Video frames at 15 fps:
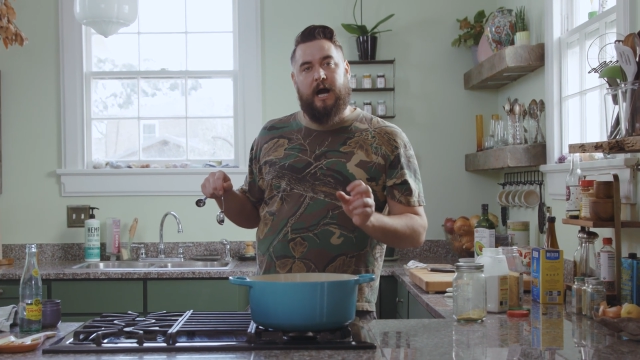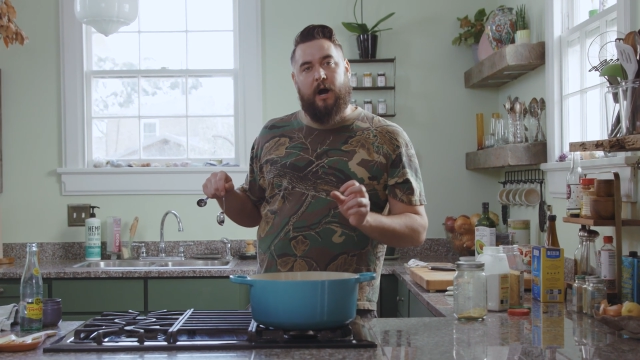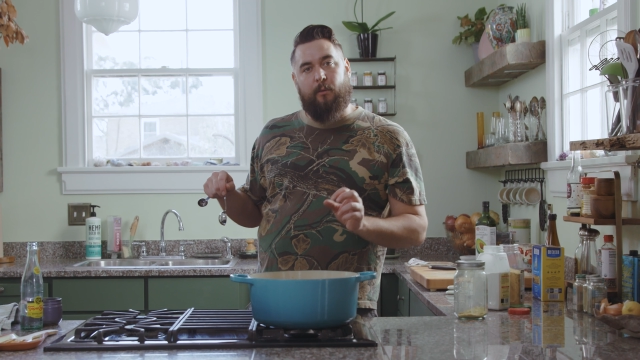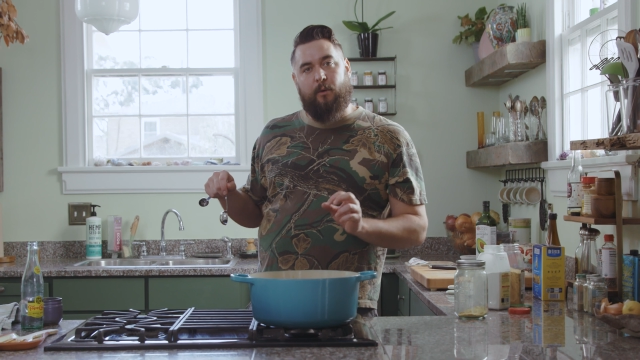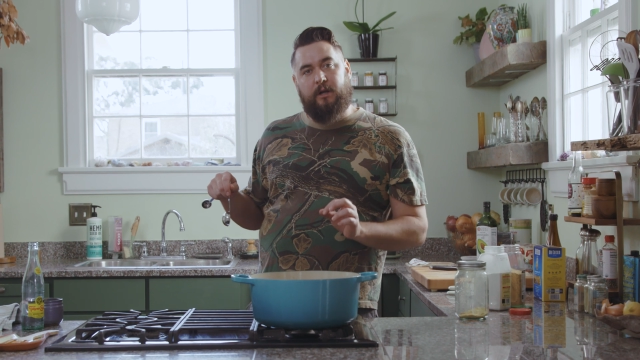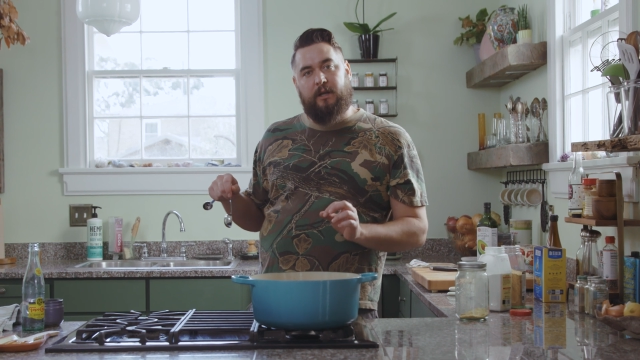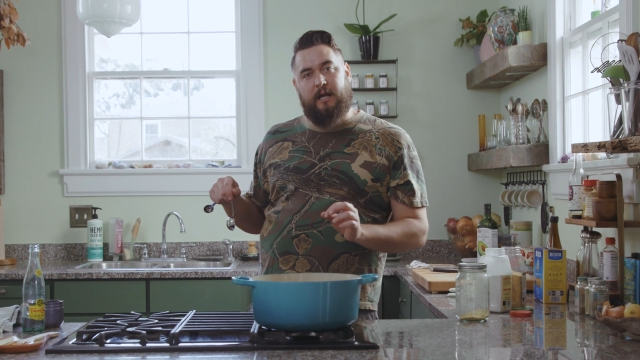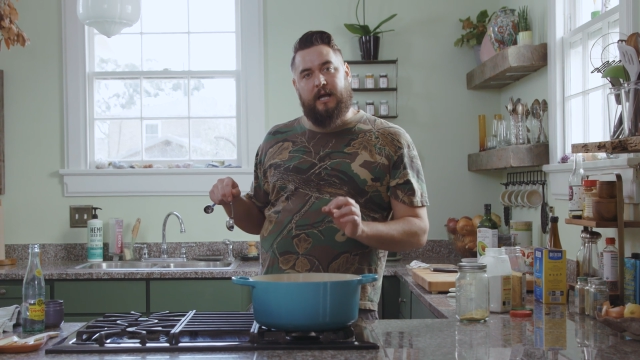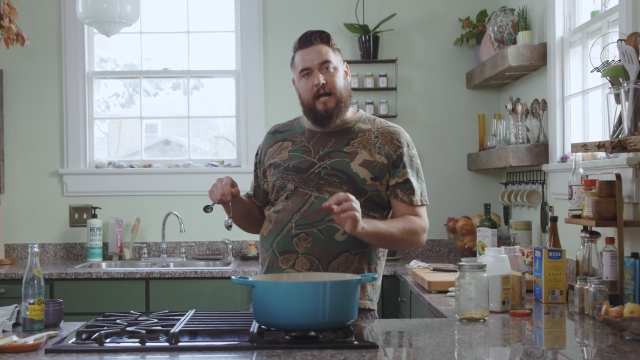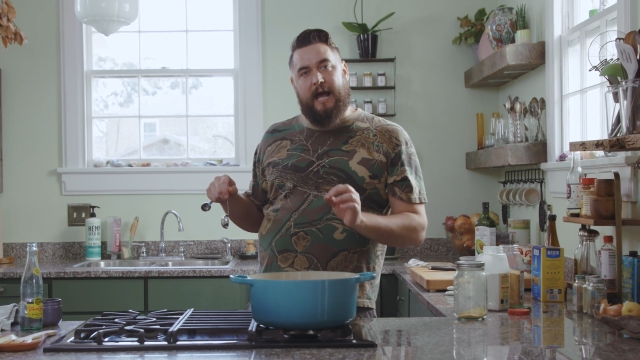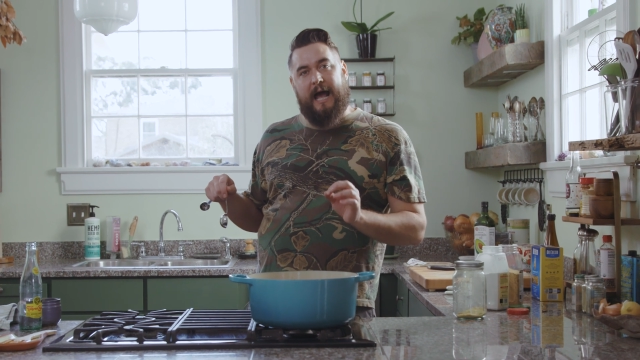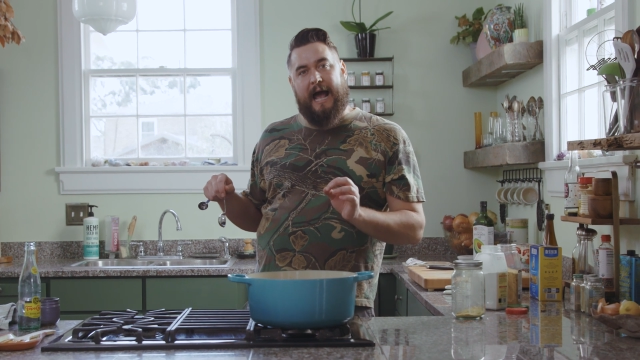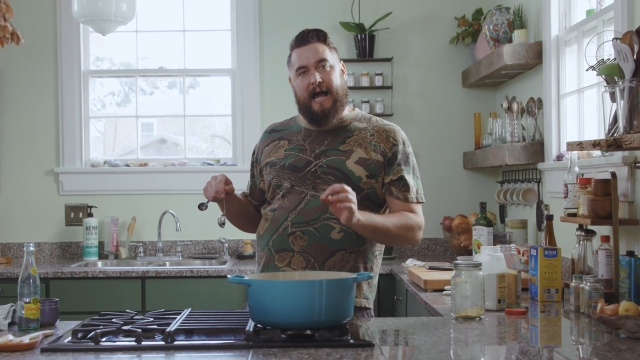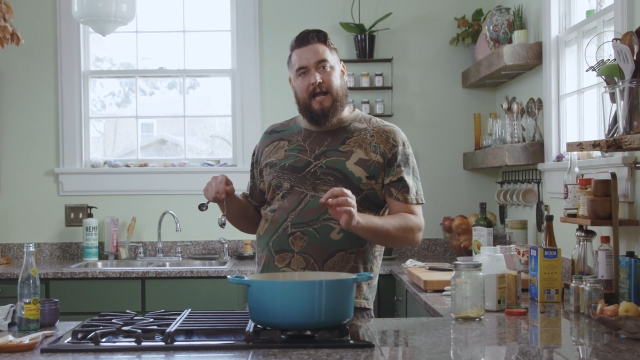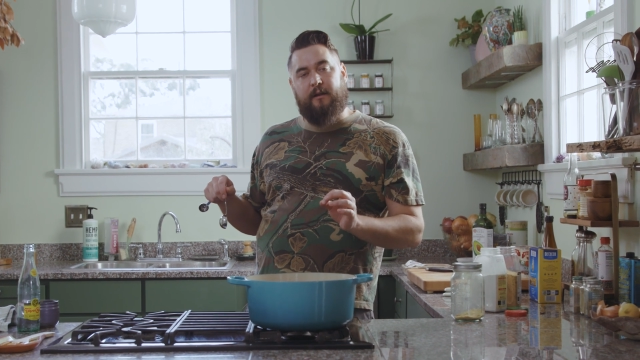I want to
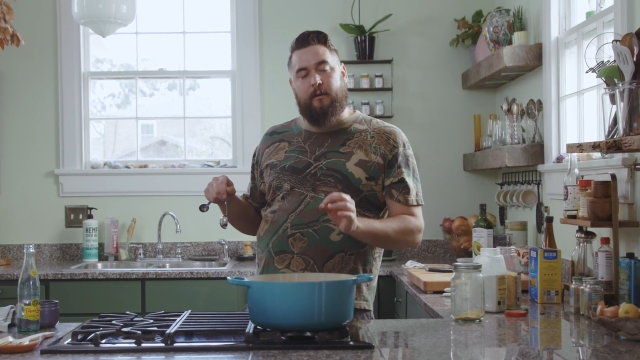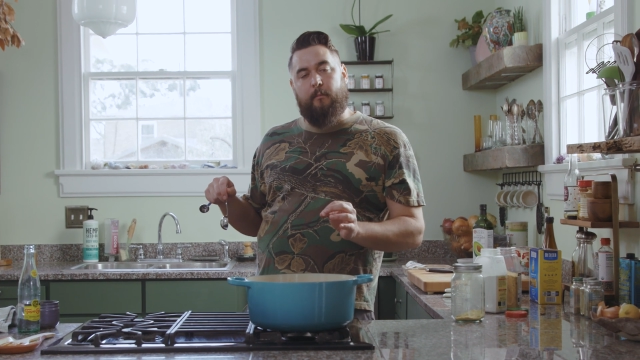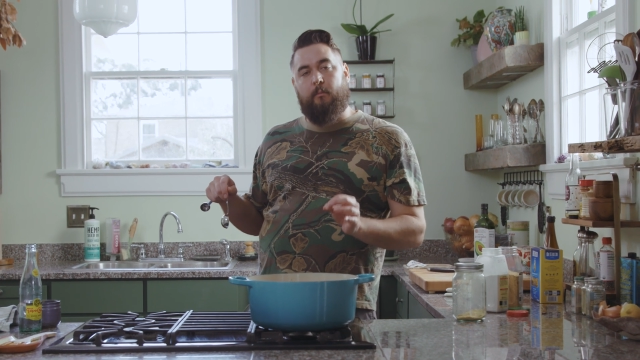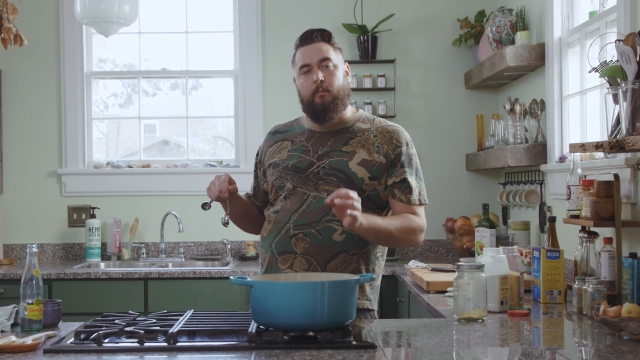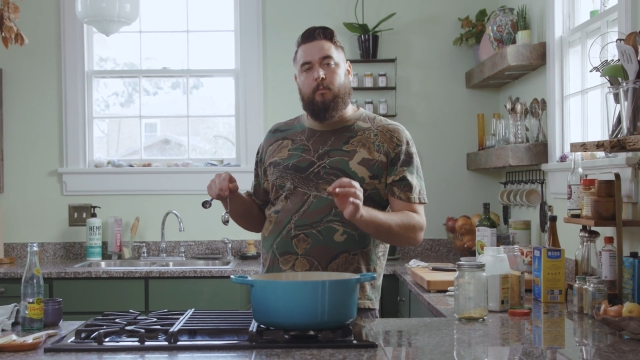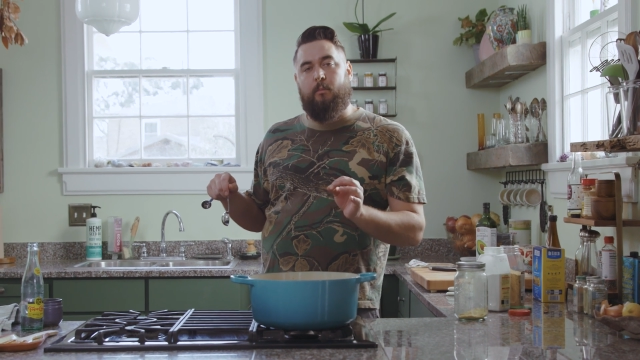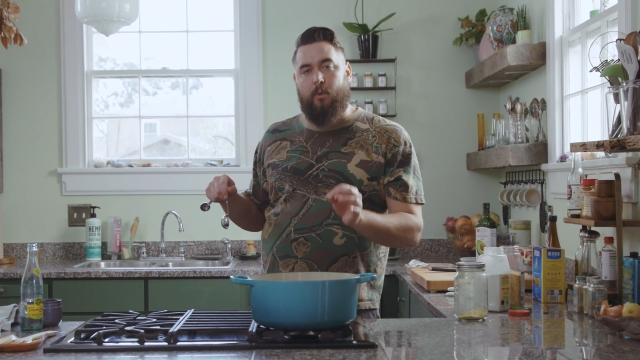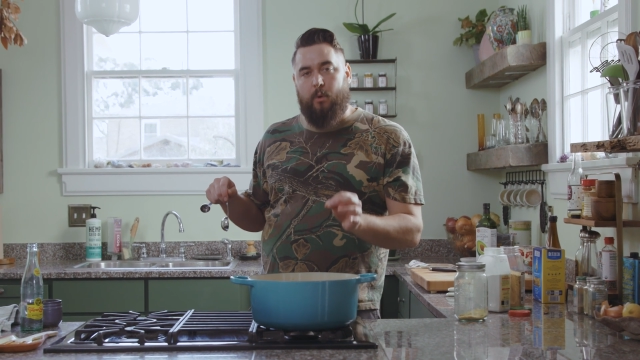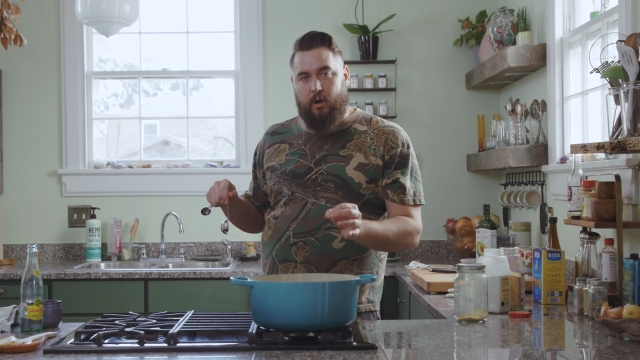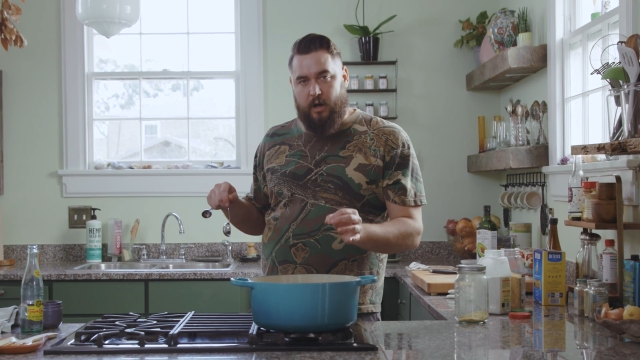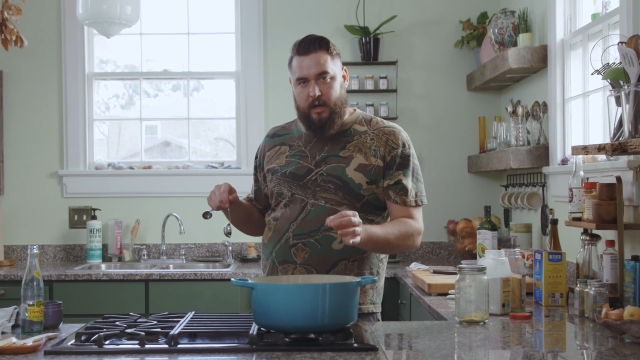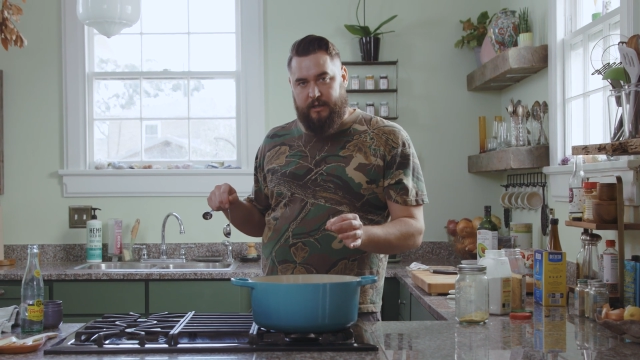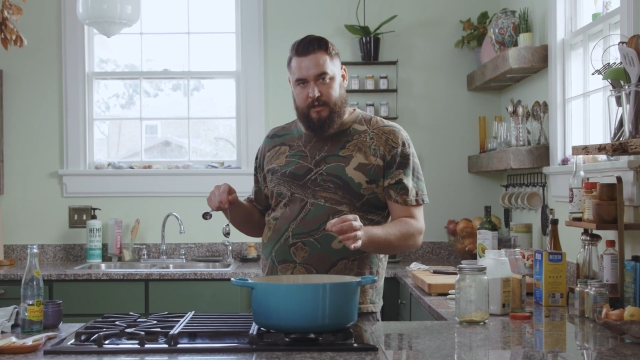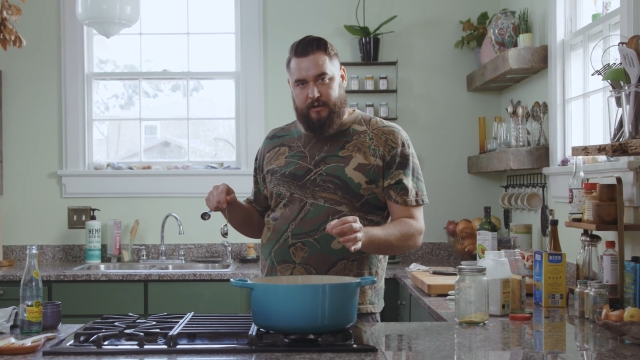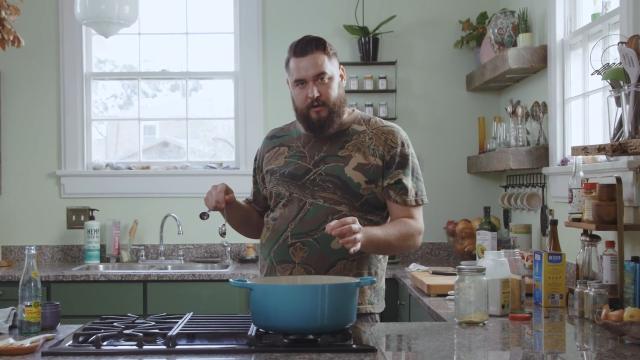add more
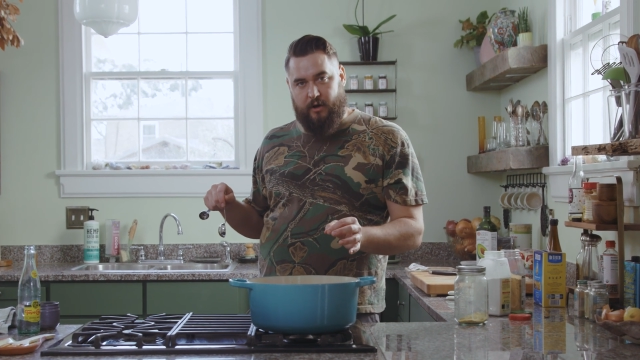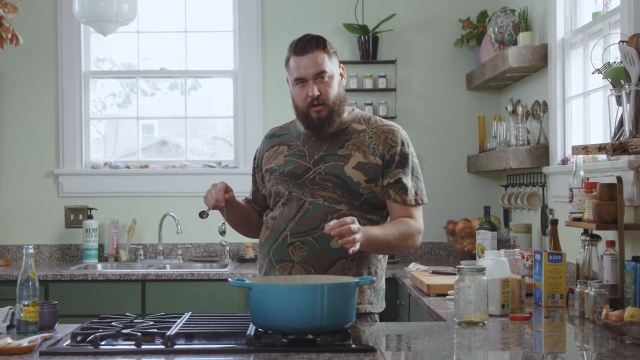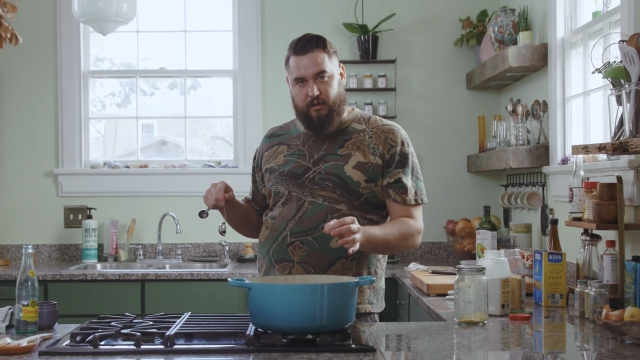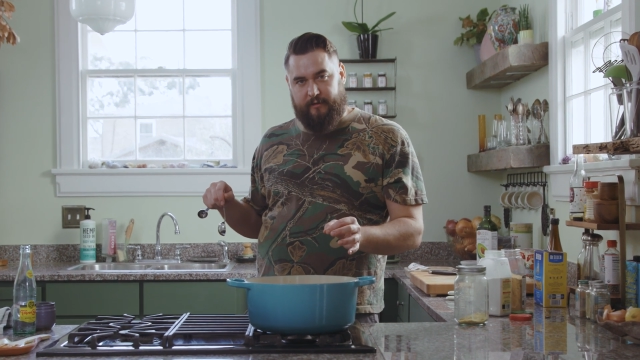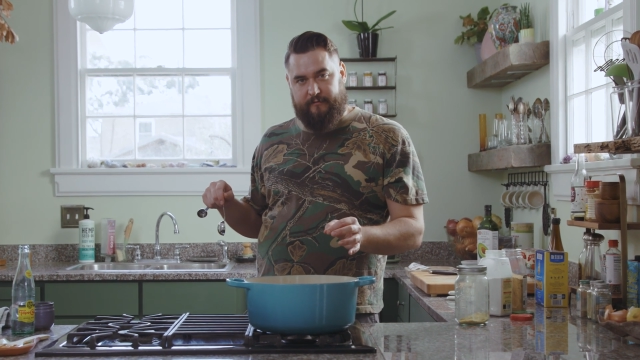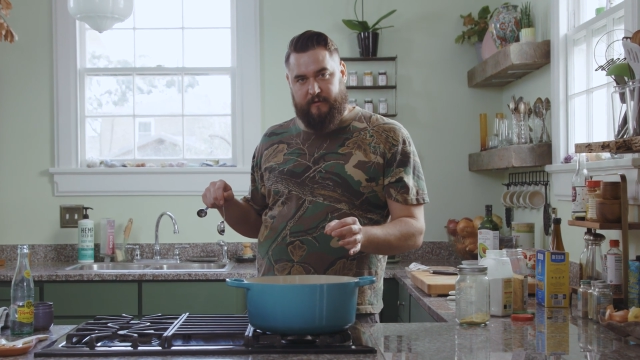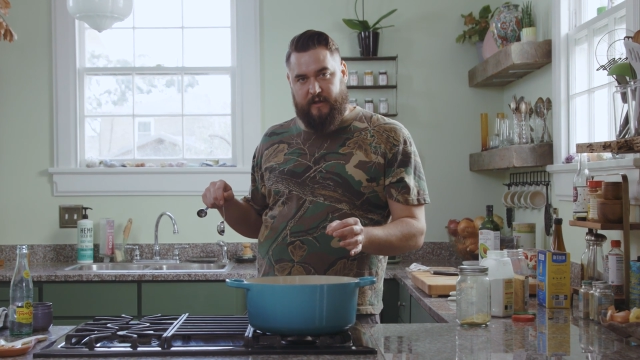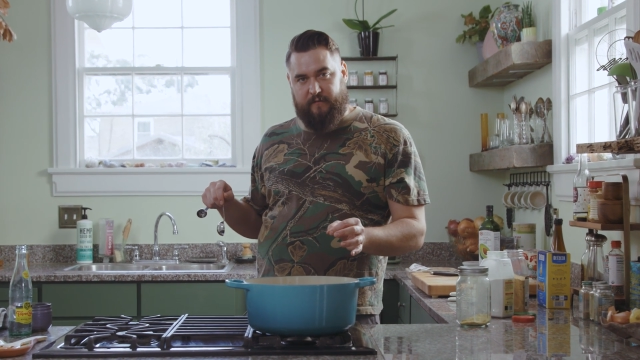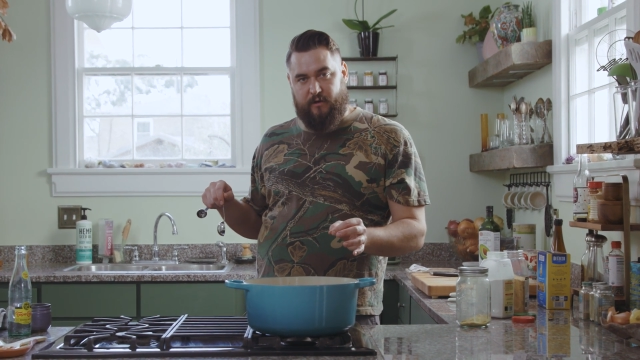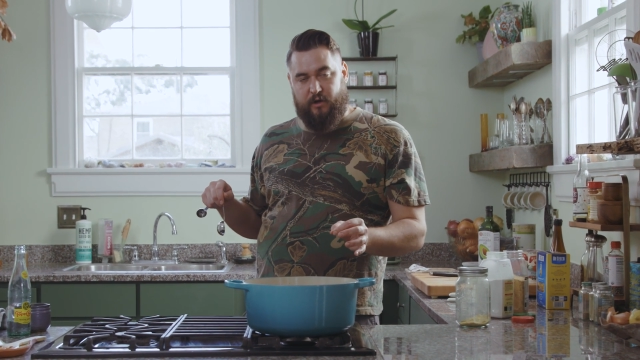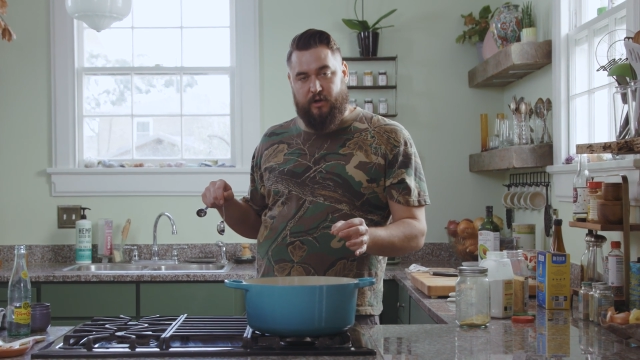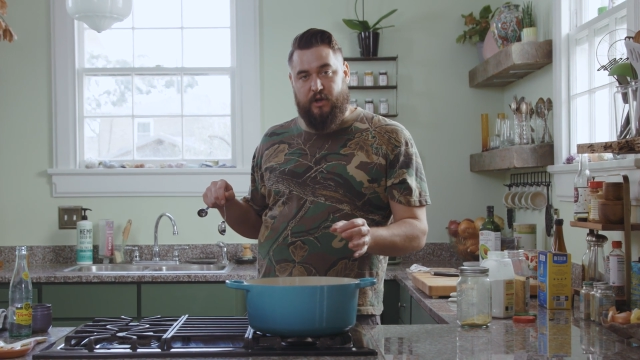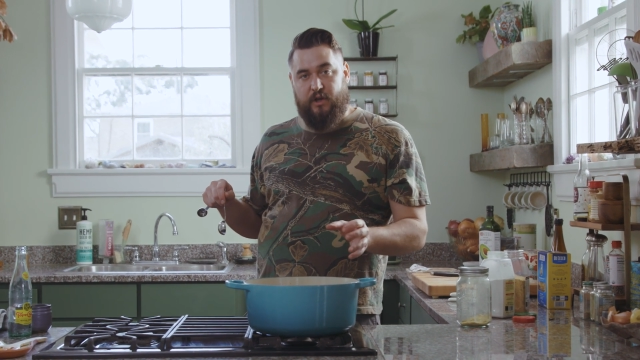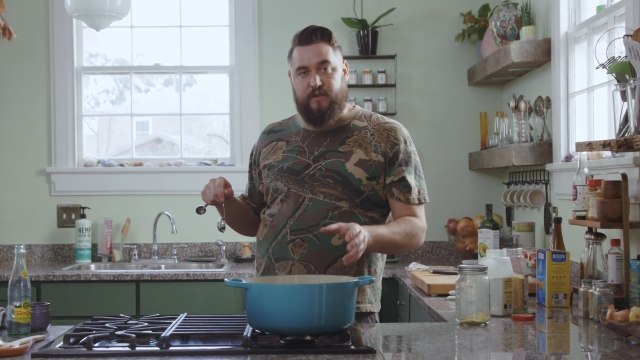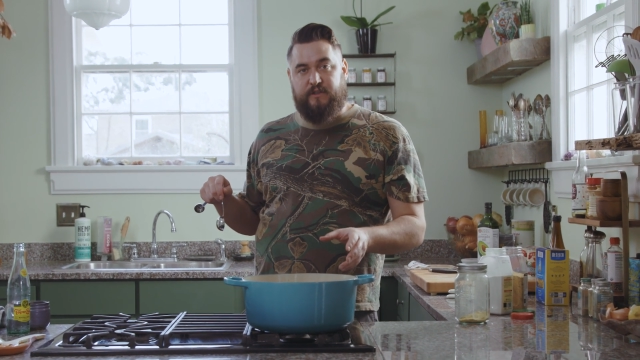onion and garlic flavor.